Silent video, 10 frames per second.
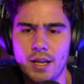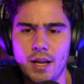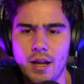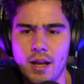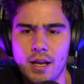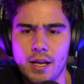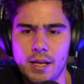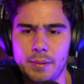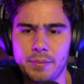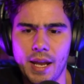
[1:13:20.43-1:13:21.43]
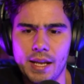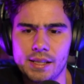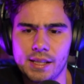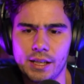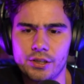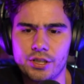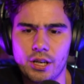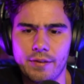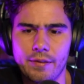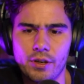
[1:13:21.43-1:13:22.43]
A Zinger chair,
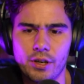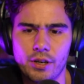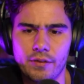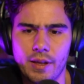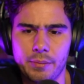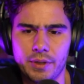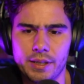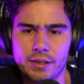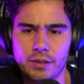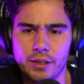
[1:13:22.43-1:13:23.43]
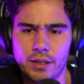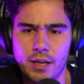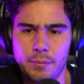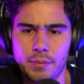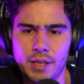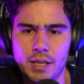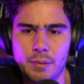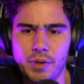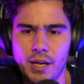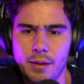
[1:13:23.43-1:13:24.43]
I've never heard of that, but let's look it up.
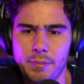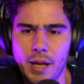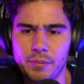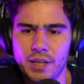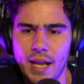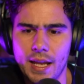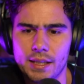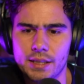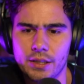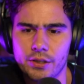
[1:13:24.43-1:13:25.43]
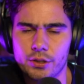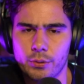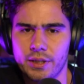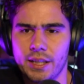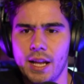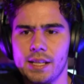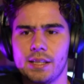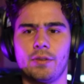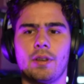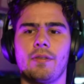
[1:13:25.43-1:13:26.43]
But I'm going to end here shortly, guys.
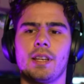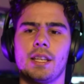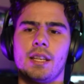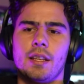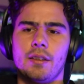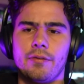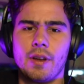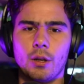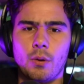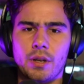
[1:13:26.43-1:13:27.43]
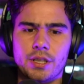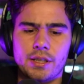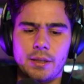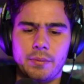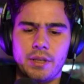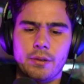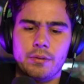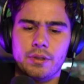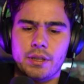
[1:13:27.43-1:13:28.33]
If you have any final questions, let me know.